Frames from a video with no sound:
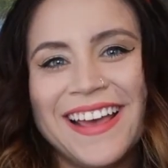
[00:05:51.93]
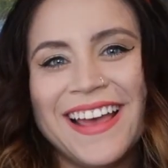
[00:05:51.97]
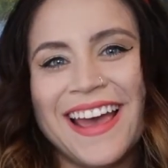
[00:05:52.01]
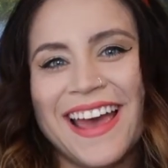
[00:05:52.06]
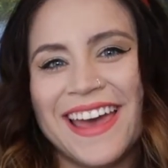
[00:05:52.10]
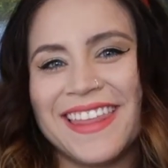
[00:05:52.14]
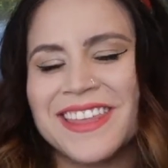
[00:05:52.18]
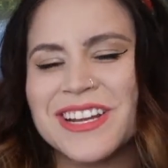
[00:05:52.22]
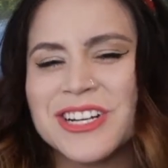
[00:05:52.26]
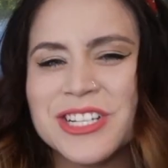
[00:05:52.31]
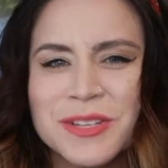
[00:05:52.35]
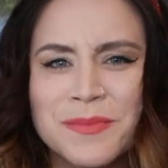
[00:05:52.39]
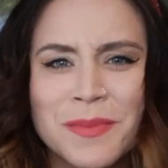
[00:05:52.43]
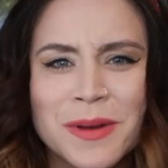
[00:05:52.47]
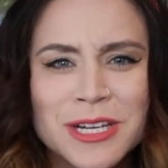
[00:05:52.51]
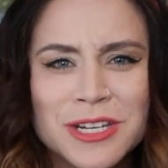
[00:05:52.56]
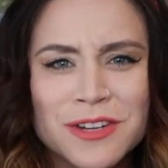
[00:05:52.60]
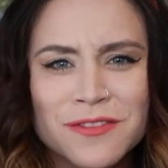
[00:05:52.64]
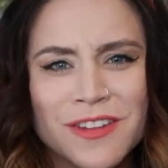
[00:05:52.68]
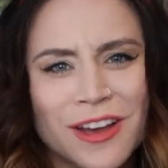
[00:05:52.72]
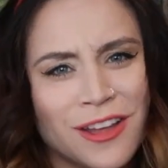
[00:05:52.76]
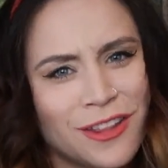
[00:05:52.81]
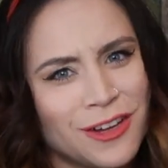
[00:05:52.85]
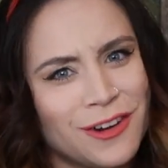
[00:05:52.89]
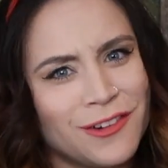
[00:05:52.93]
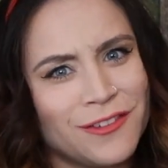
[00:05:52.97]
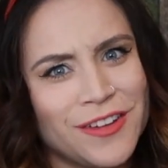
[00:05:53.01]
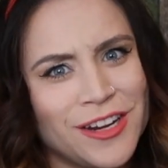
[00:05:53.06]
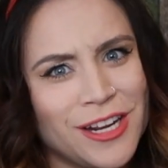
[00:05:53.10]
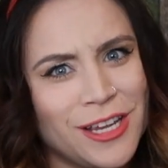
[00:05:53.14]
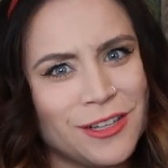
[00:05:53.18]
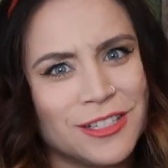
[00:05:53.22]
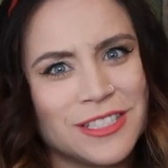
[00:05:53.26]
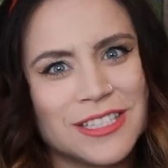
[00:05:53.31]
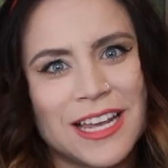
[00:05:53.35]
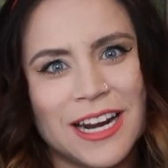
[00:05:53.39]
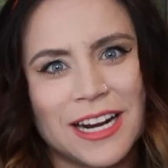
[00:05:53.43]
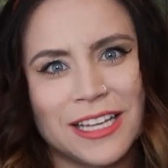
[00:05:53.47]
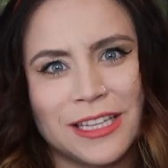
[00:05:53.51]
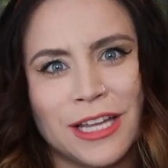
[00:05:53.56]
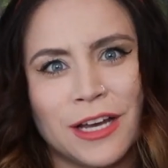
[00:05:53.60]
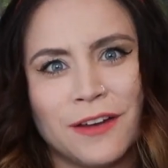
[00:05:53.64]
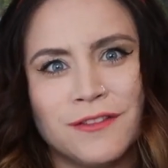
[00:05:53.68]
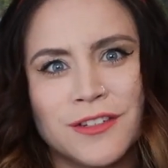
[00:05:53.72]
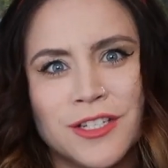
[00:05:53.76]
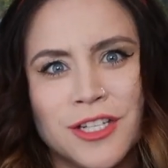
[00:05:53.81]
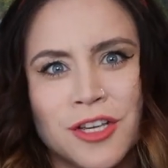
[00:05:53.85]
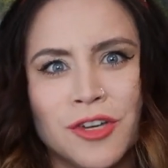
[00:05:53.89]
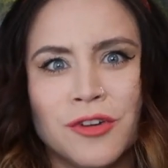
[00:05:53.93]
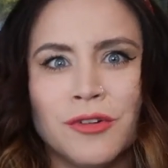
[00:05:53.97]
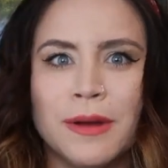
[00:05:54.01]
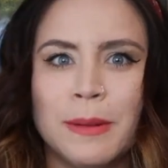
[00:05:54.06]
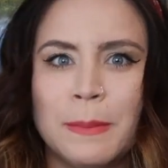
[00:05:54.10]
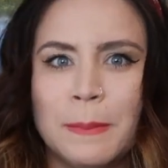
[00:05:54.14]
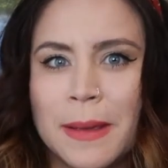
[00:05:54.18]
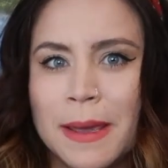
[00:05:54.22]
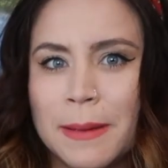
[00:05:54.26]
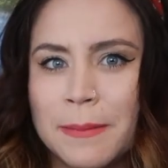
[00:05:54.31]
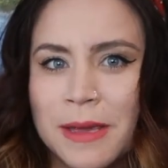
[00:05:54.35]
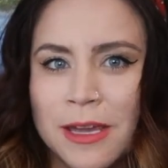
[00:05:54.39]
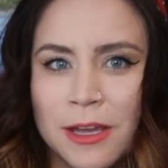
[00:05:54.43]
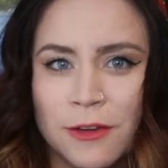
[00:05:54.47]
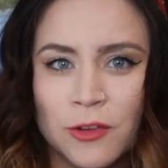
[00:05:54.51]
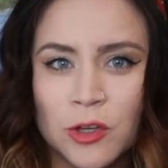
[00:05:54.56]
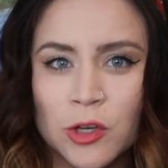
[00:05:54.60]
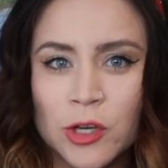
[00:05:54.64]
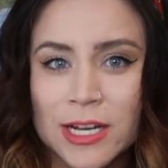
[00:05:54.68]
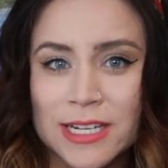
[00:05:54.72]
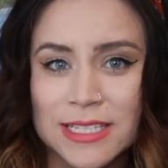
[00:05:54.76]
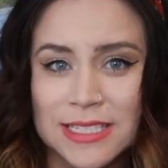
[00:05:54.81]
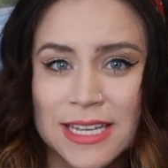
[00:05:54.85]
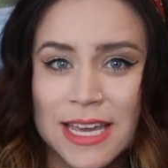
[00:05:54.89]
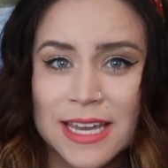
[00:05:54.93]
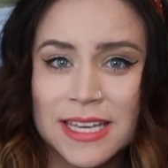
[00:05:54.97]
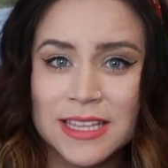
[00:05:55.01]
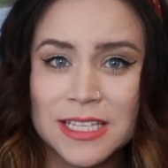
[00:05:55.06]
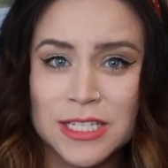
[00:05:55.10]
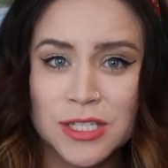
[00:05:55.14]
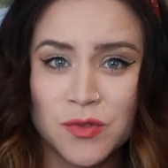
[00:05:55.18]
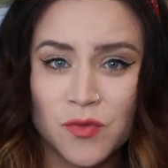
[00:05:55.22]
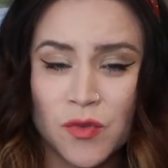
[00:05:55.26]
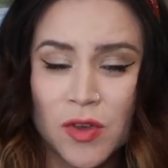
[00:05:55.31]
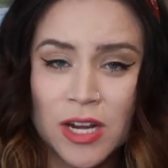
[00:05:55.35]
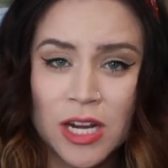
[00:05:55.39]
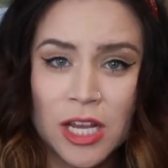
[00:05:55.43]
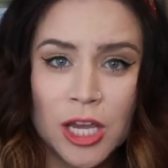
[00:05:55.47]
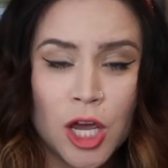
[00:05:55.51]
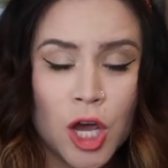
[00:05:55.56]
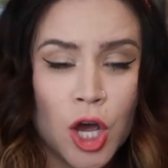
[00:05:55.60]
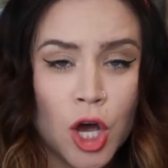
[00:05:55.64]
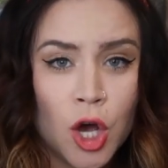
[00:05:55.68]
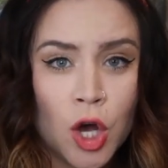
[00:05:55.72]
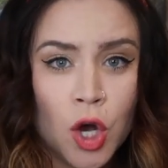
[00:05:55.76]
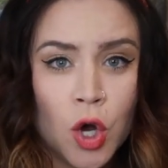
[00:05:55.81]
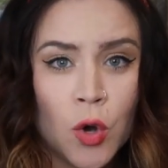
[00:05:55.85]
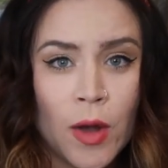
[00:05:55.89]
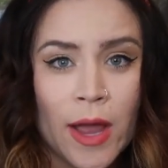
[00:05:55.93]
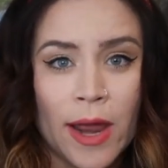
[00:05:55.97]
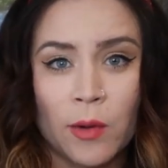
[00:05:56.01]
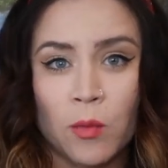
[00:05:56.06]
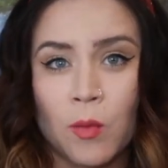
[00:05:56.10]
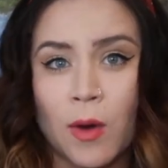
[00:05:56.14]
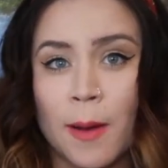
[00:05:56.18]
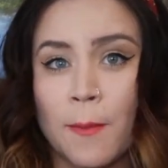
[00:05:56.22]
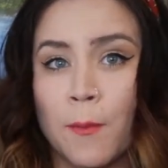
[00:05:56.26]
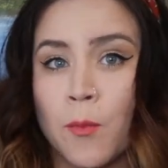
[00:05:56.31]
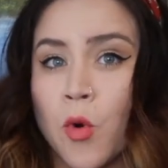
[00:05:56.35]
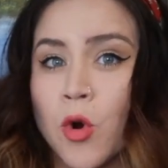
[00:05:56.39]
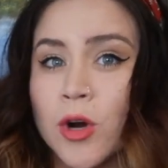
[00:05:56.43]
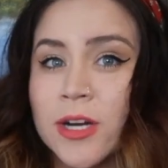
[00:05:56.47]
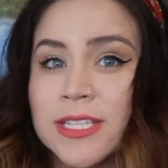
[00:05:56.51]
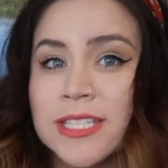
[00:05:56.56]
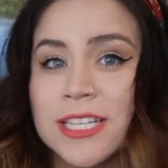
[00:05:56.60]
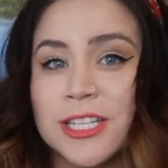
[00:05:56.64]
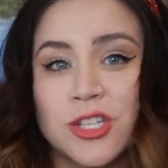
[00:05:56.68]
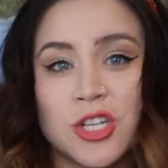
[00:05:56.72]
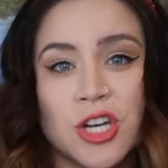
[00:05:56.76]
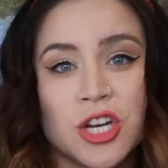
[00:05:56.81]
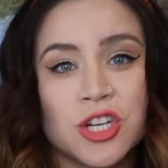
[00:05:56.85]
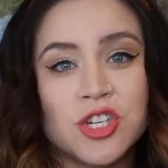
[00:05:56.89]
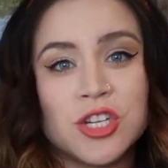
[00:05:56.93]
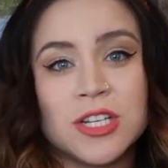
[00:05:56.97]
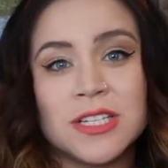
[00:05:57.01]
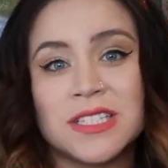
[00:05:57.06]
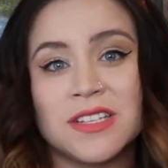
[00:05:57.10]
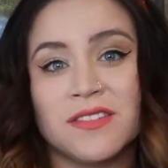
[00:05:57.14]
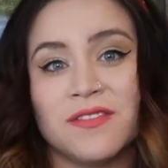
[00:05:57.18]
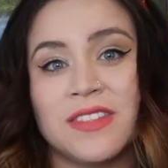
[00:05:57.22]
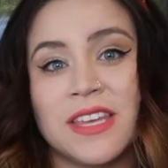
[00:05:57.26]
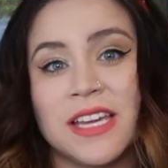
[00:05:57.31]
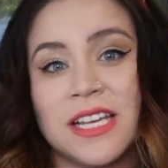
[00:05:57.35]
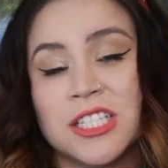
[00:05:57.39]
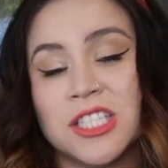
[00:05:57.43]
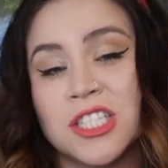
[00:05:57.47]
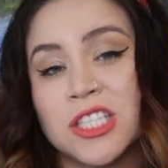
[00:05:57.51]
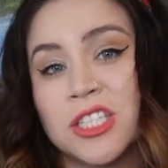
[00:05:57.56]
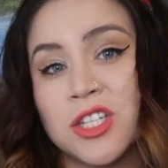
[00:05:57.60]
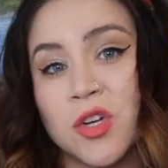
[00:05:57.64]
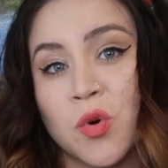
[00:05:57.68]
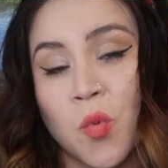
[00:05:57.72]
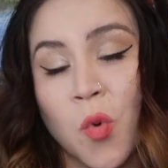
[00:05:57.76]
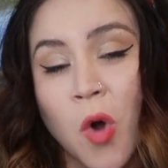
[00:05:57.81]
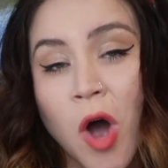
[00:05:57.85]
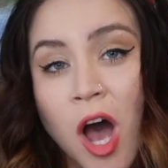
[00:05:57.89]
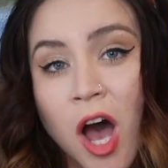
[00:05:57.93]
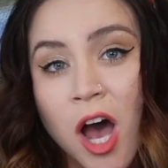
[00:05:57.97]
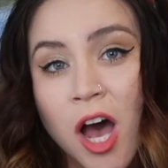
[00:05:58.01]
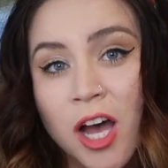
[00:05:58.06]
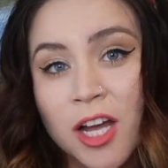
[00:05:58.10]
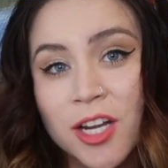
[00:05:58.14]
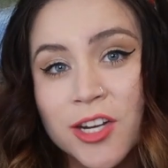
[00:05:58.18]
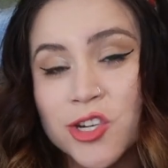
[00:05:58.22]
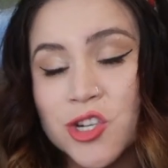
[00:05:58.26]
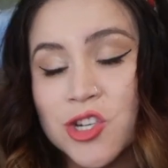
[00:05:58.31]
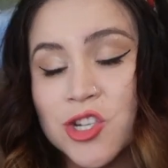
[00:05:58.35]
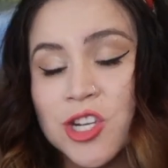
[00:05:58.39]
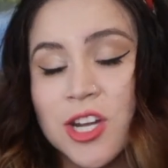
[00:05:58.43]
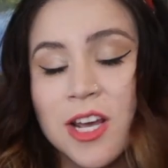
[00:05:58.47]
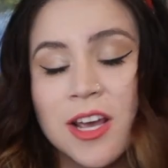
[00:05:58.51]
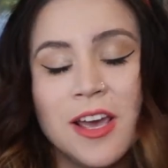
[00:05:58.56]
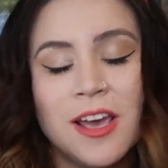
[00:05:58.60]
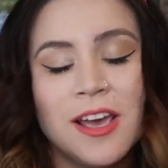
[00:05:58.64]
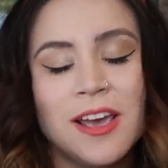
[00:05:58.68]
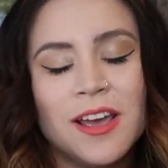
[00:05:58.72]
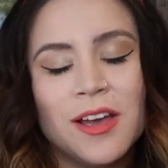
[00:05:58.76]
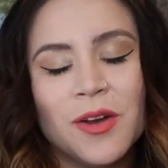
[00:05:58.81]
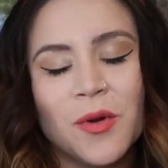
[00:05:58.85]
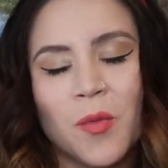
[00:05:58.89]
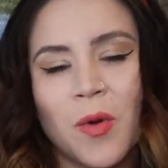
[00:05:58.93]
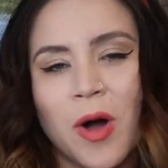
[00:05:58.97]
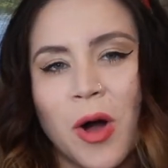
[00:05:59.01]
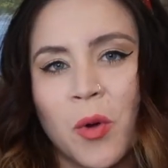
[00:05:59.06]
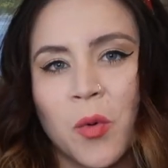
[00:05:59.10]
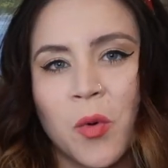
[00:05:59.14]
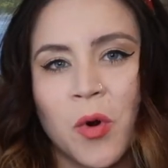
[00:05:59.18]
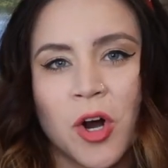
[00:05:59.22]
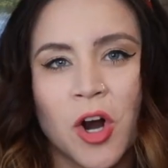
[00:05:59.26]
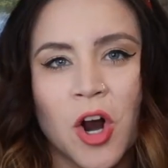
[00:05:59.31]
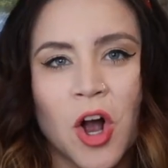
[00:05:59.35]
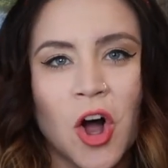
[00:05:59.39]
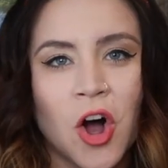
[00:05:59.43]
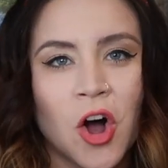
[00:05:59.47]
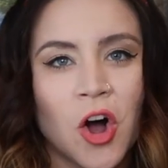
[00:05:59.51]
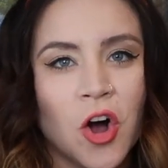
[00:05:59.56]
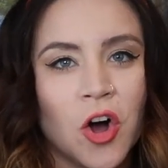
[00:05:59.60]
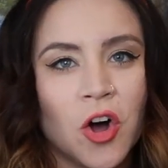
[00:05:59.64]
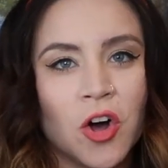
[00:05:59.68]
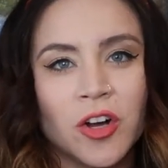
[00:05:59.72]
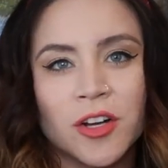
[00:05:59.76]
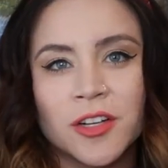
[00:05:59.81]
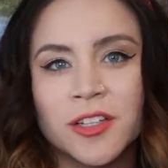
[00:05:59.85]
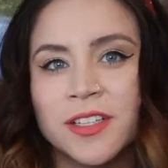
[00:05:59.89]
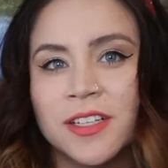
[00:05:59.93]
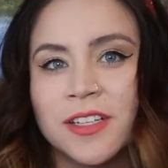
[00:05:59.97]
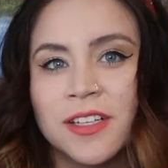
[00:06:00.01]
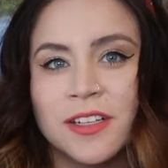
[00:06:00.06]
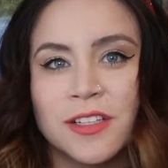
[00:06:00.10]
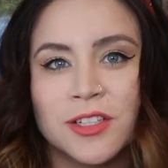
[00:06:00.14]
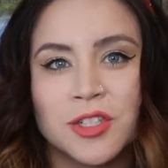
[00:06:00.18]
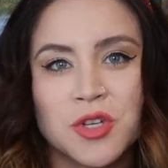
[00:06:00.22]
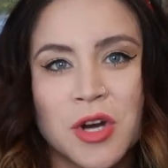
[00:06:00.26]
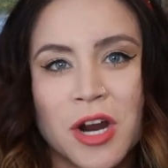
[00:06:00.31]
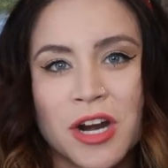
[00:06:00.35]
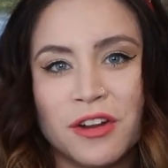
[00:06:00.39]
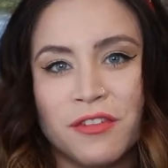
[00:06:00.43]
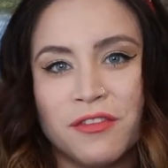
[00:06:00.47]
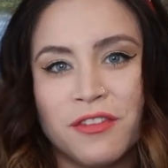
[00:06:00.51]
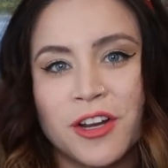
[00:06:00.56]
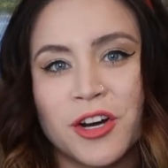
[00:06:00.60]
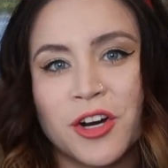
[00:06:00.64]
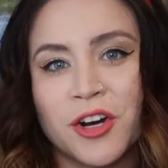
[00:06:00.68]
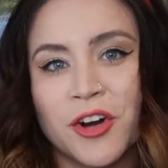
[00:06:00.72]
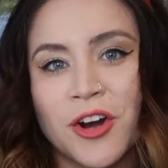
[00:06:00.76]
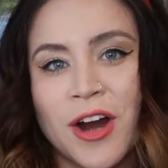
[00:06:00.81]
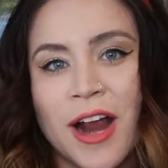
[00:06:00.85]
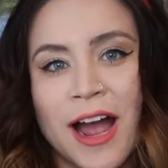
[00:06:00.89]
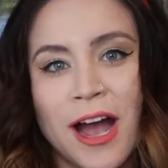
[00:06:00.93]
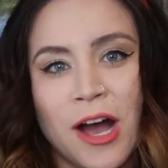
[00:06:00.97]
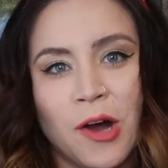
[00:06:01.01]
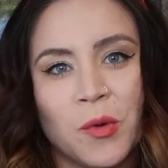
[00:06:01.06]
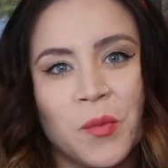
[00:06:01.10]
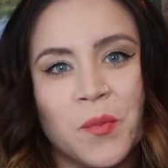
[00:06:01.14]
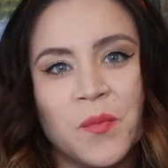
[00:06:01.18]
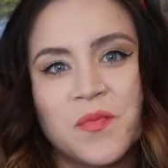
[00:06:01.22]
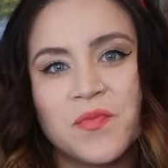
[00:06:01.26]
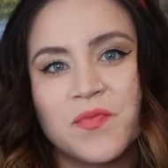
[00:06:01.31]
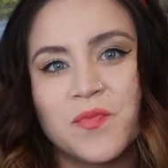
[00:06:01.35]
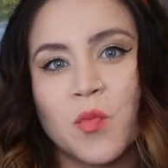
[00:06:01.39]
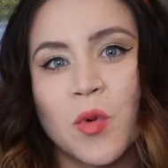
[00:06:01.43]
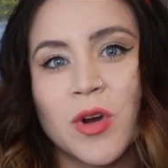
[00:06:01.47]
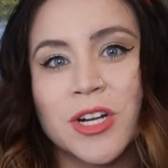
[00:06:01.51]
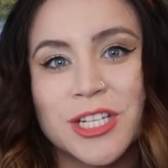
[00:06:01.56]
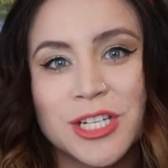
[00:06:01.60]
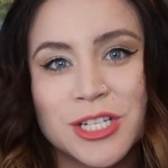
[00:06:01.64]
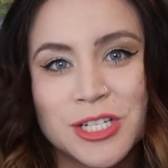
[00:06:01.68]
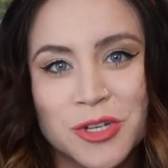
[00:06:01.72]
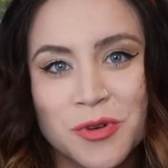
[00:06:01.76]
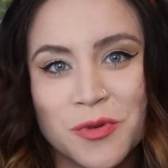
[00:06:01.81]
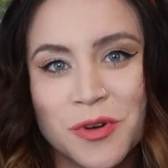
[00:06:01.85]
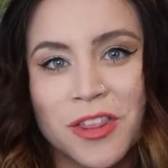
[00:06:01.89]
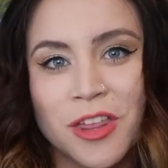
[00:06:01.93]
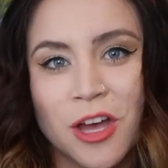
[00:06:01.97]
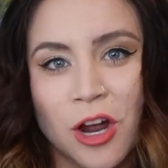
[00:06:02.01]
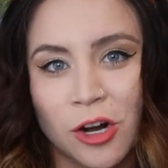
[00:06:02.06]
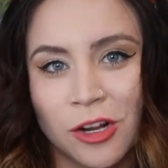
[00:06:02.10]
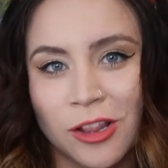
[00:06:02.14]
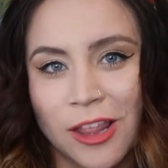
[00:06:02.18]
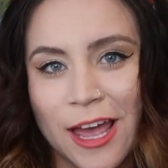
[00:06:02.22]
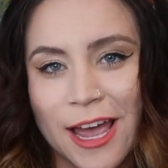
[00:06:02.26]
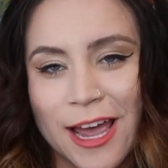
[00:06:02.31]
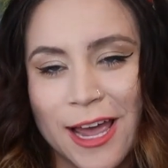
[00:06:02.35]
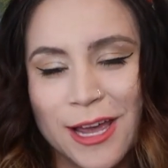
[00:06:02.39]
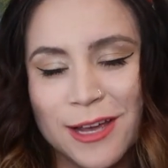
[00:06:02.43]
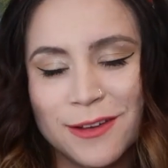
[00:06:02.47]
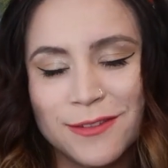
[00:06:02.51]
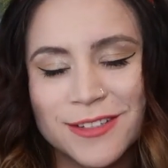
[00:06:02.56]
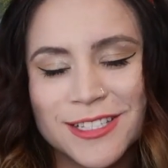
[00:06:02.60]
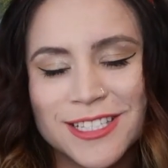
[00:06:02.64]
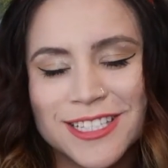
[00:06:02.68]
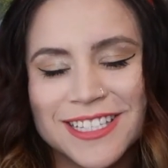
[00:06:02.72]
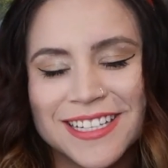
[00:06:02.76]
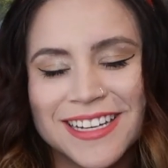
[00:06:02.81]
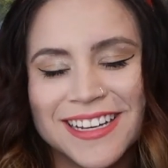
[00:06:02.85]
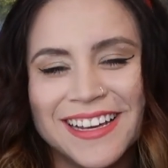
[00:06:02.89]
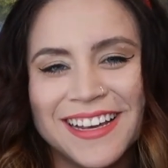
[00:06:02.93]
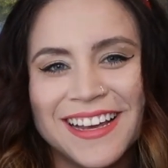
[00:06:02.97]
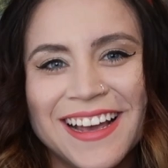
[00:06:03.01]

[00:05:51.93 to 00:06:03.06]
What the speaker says: And there's a bunch of other videos that I love too, and maybe if you guys like this video and want more suggestions of things to watch while we're all trying to figure out what to do with our lives,